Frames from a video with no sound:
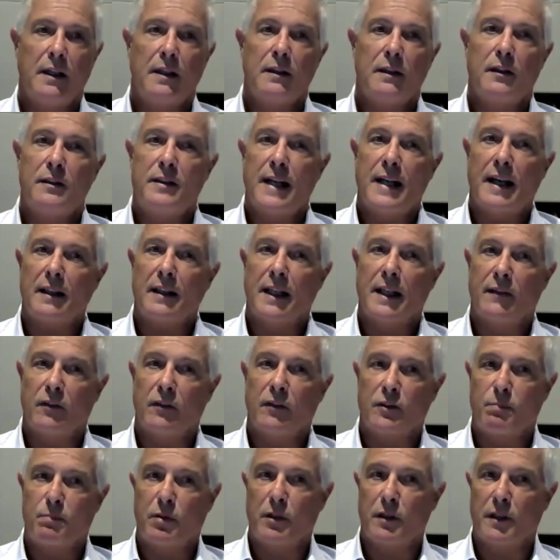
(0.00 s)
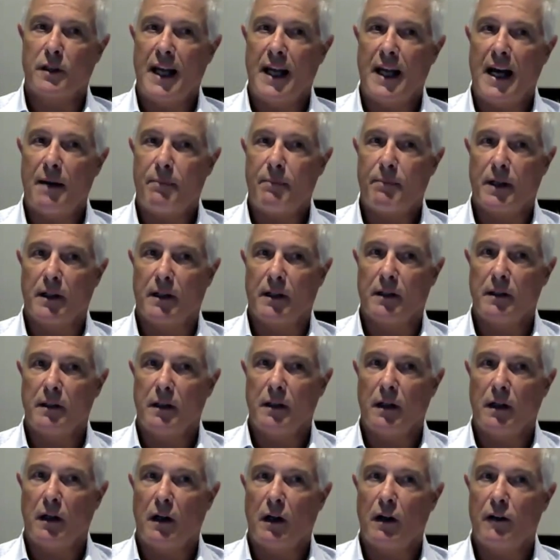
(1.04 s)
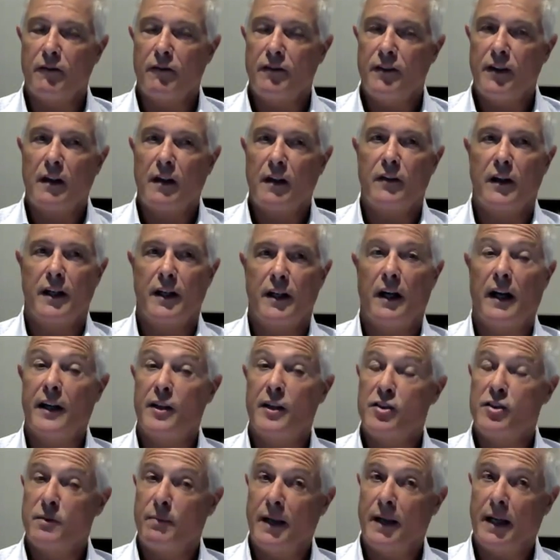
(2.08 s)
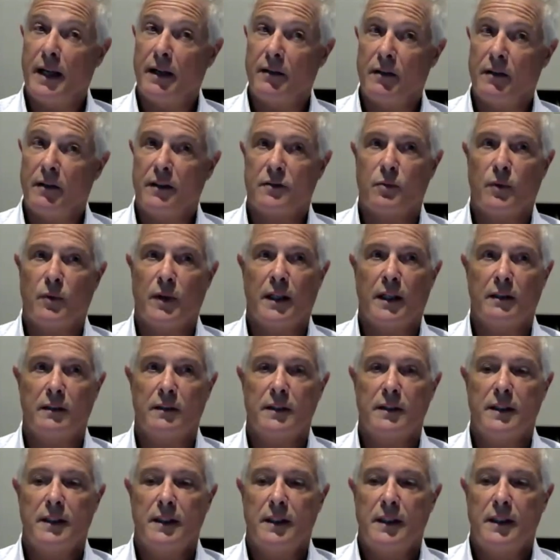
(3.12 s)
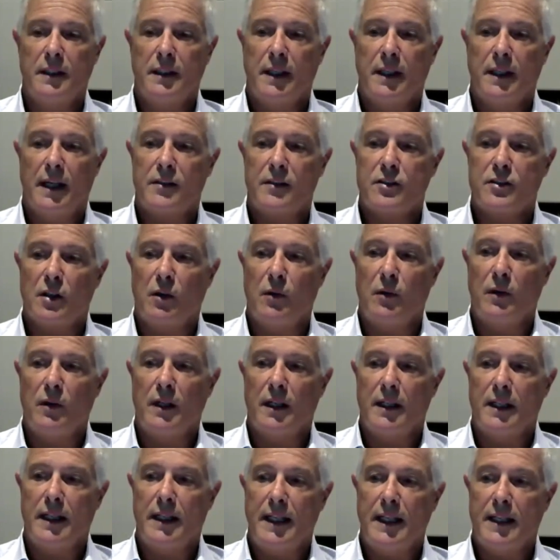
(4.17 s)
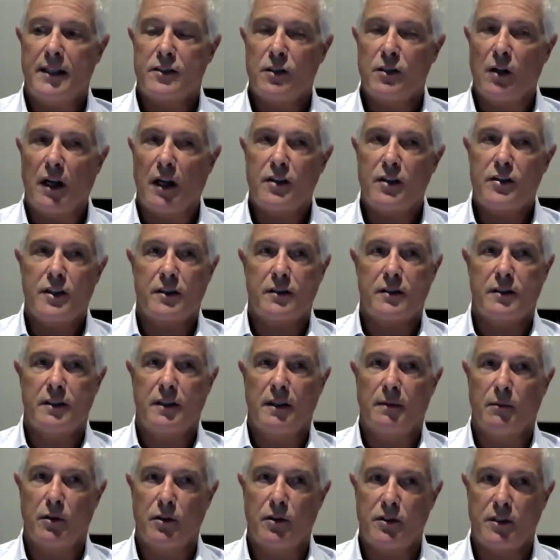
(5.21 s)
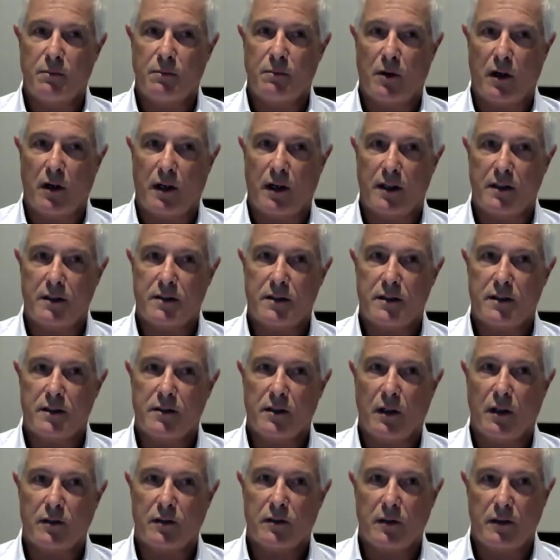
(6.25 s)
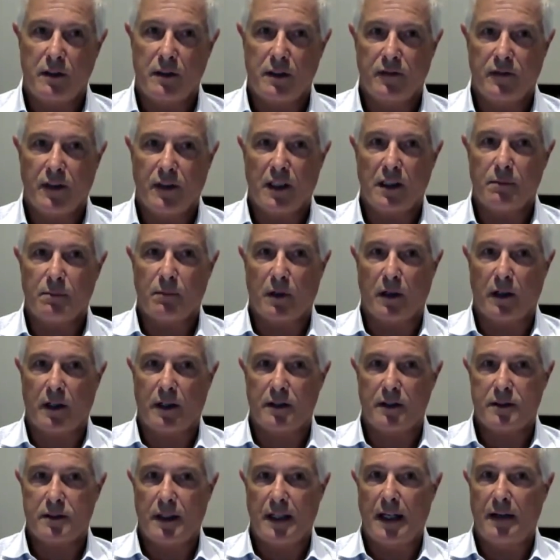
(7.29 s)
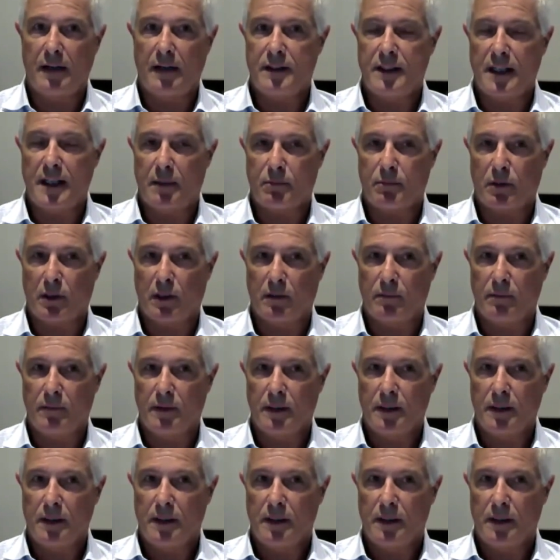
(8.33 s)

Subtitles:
The debt levels per capita are very, very high, Japan as well. And so it's not just the emerging markets, it's also the developed markets that have a debt problem.